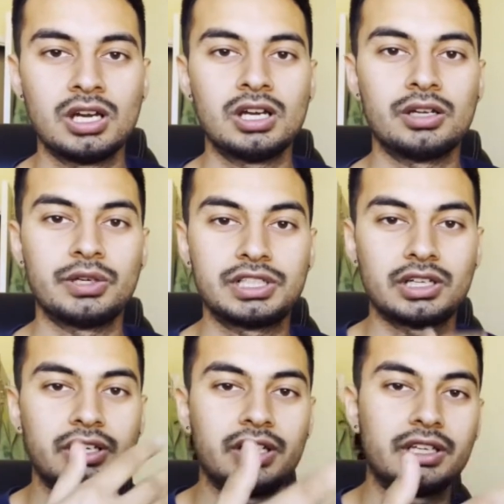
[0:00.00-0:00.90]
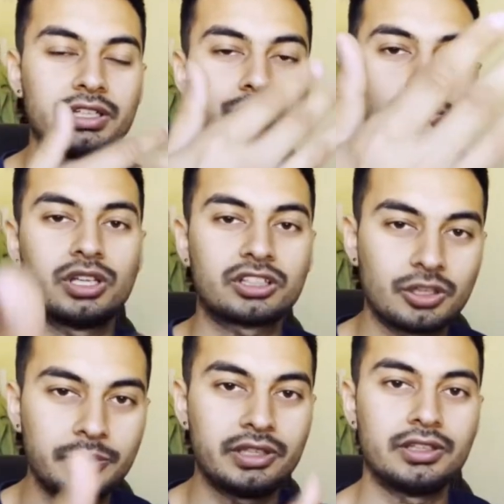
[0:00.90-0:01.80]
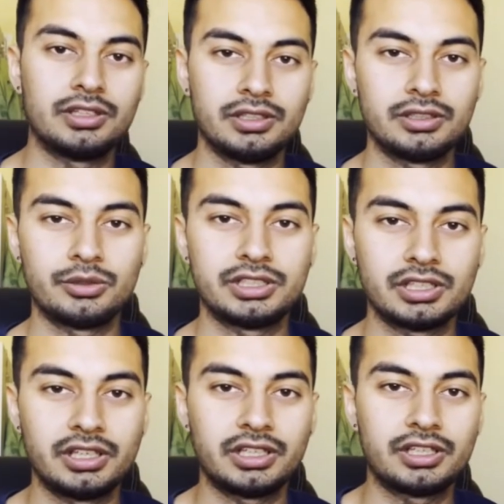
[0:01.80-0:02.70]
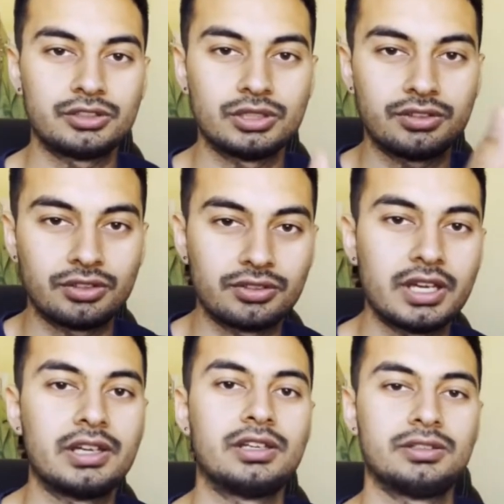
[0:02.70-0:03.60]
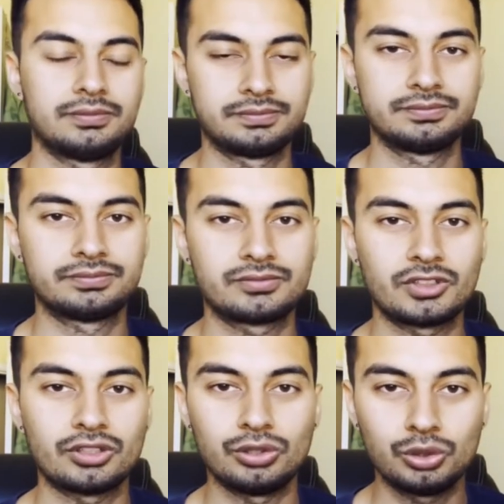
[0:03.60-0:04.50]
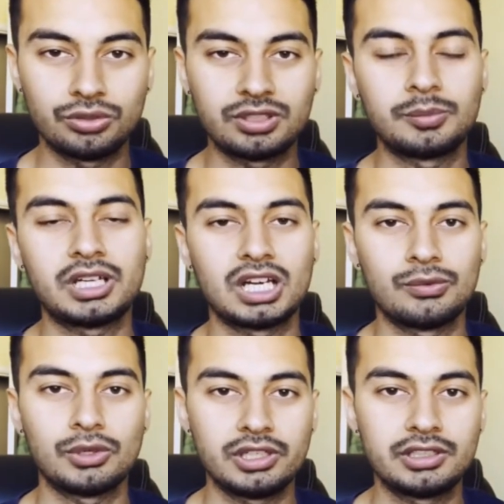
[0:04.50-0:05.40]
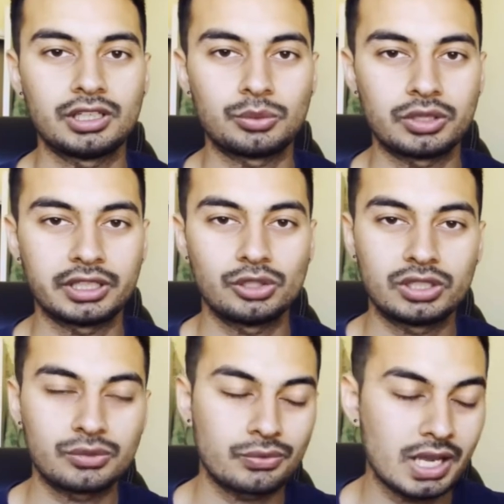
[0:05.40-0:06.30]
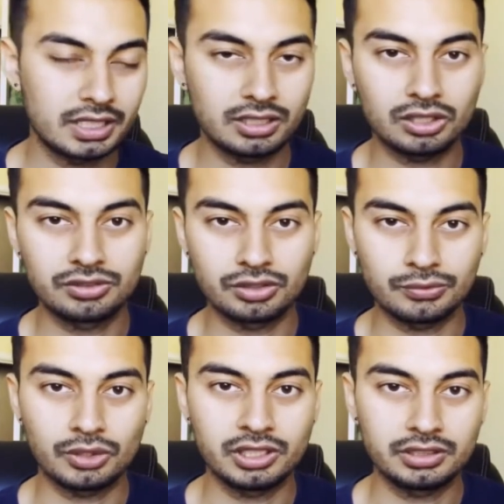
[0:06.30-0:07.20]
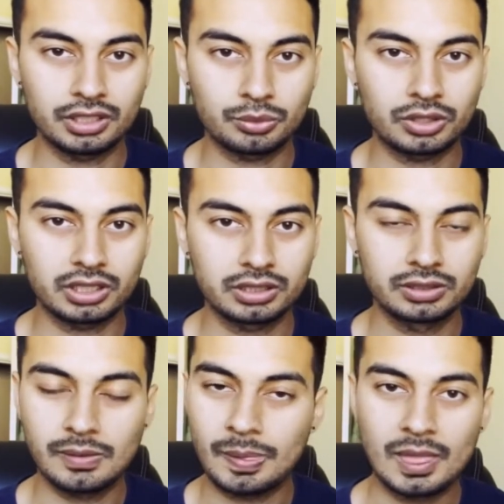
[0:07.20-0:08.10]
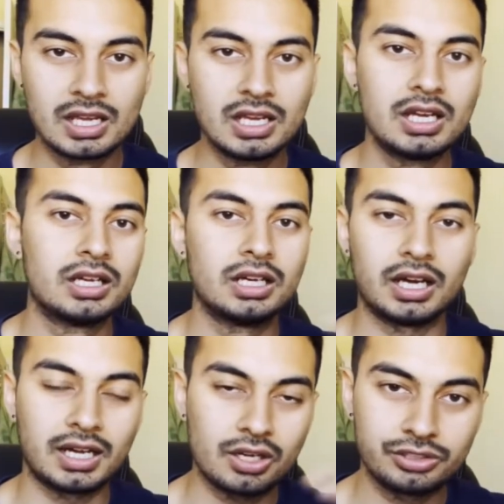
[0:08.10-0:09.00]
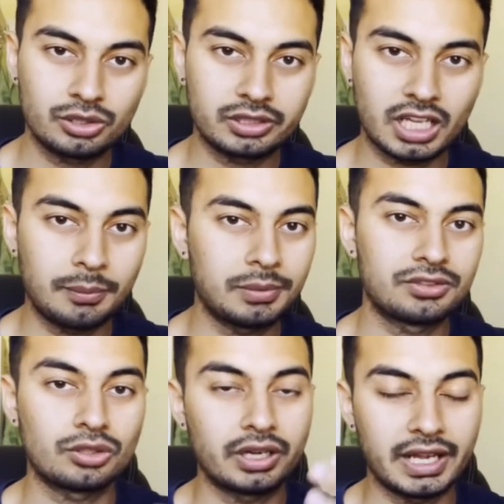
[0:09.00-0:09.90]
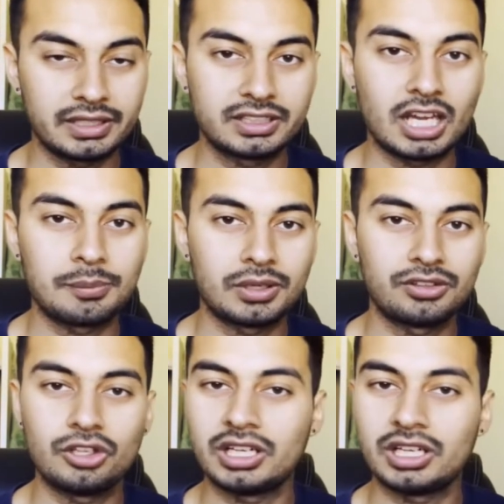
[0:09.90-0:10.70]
returning it to the community, returning into the society. So do some kind of volunteer work. You can find lots of volunteer work around your campus or at campus. You can